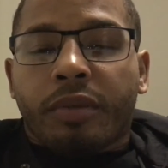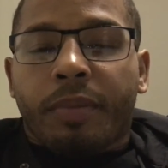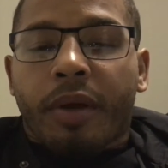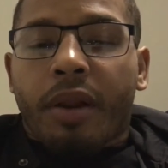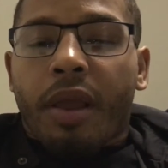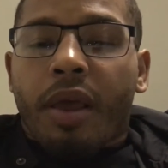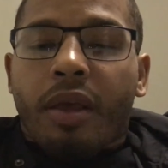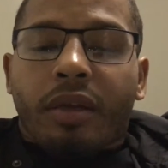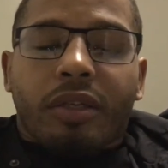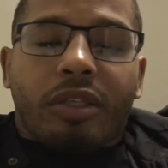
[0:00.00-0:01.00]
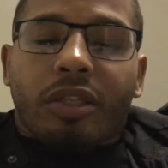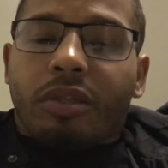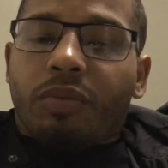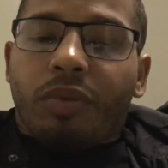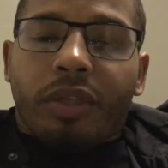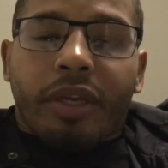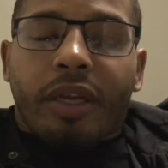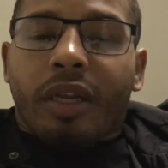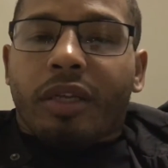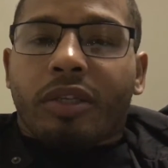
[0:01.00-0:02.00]
but it's just
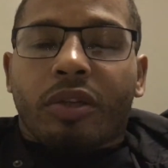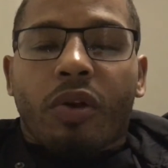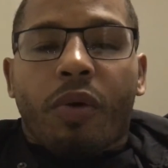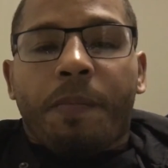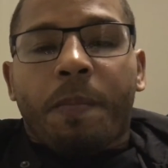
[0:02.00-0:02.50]
ridiculous, To